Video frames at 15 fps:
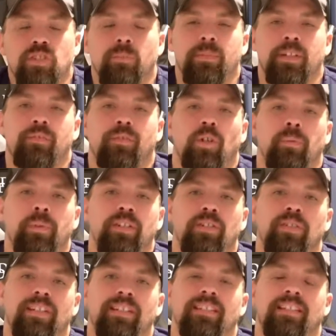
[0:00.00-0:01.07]
So before we
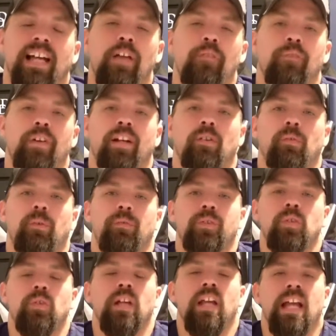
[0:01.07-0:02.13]
do this live fire
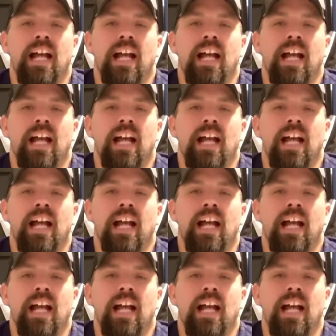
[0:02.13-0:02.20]
review,